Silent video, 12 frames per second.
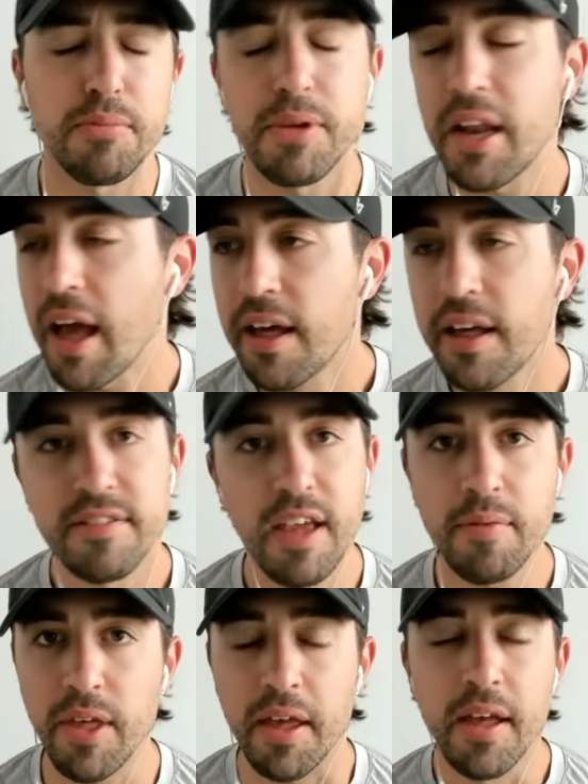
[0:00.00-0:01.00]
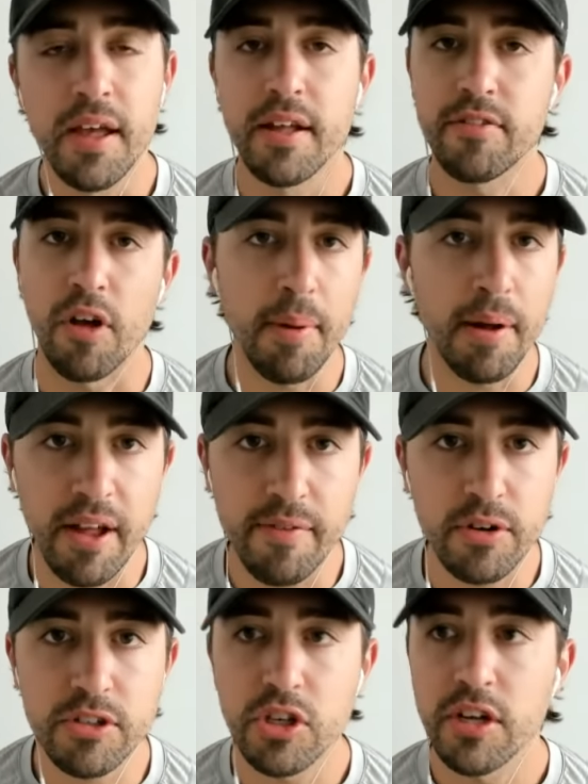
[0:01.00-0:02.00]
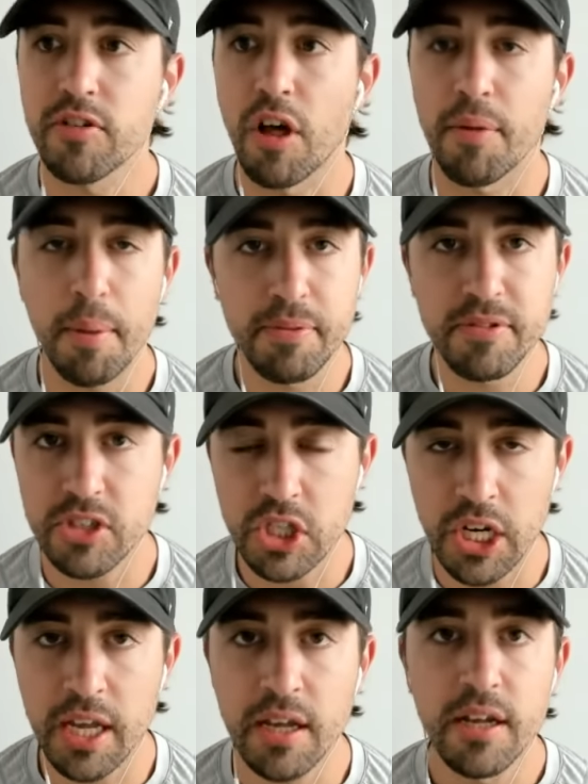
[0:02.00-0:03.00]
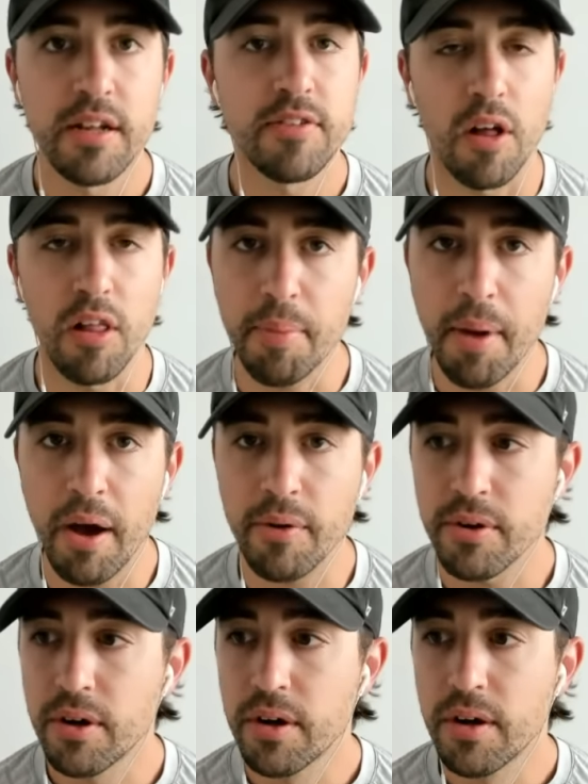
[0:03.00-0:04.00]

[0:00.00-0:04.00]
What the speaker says: be the same thing. It's all about leverage. It's all about positioning. It's all about